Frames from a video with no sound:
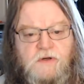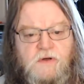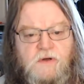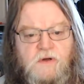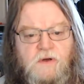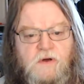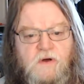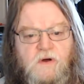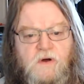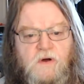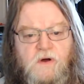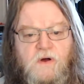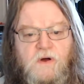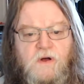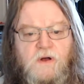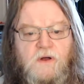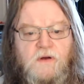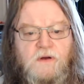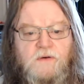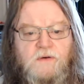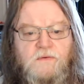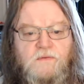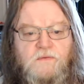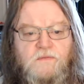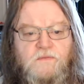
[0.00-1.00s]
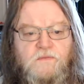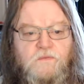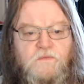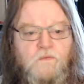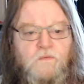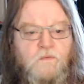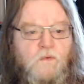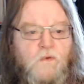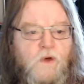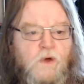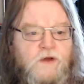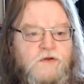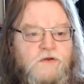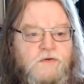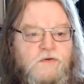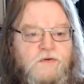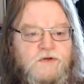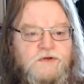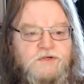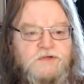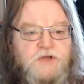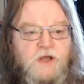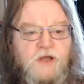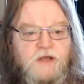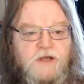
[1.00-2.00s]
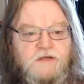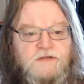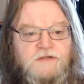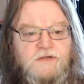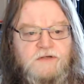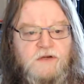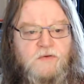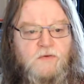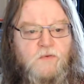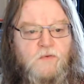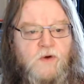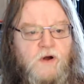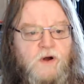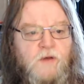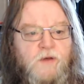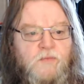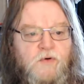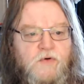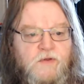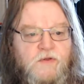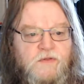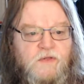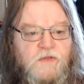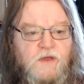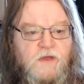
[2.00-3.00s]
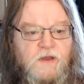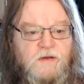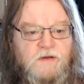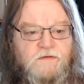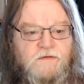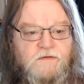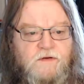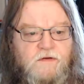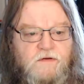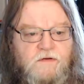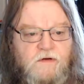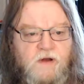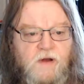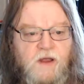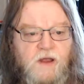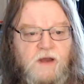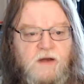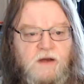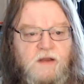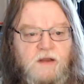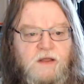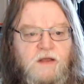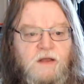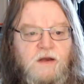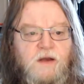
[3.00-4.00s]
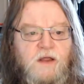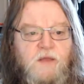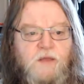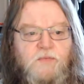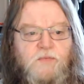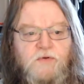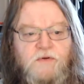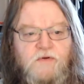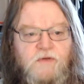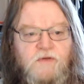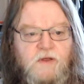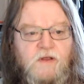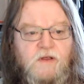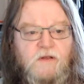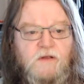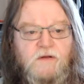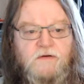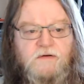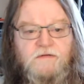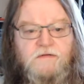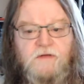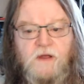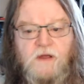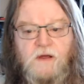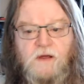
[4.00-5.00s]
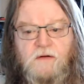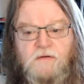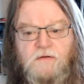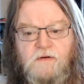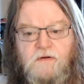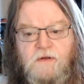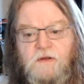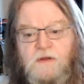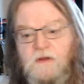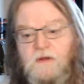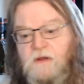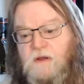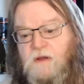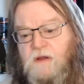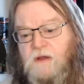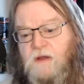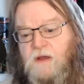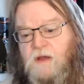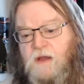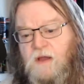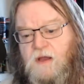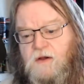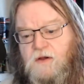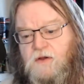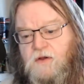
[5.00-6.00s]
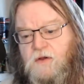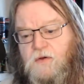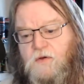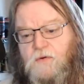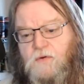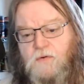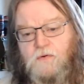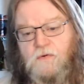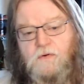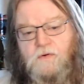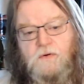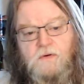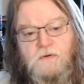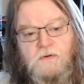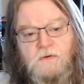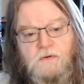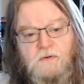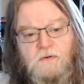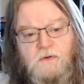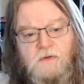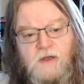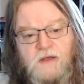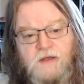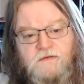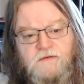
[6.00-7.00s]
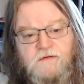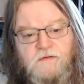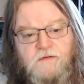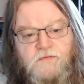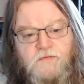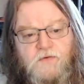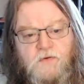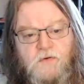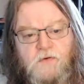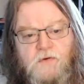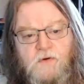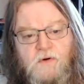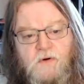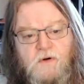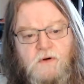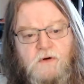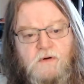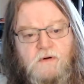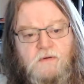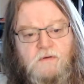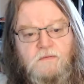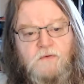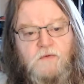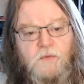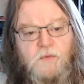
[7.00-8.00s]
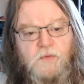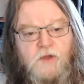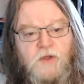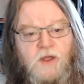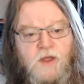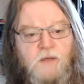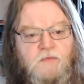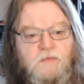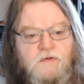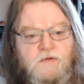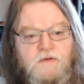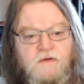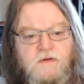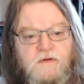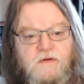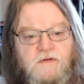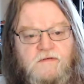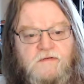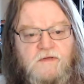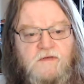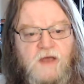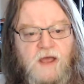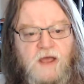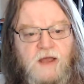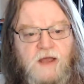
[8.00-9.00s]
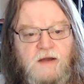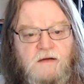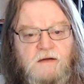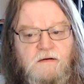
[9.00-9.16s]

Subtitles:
on what to adjust and where to put things to try and get a particular sound. And you, as the viewer, will be able to decide